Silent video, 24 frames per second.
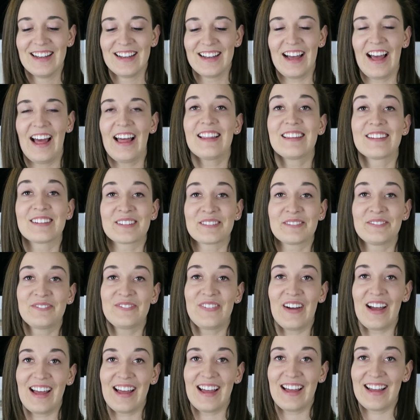I look
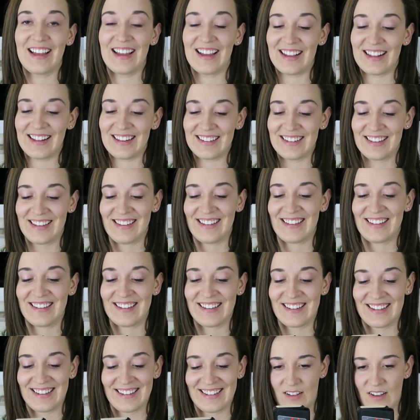fine.
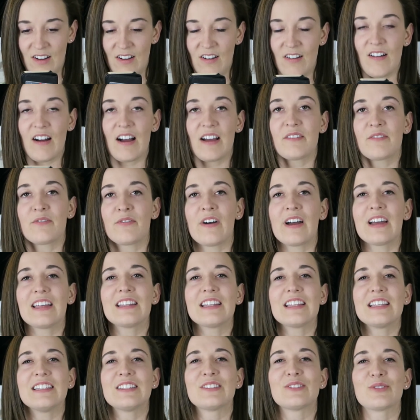Oh, I
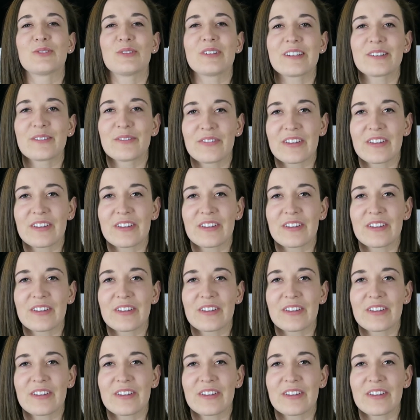finally sort of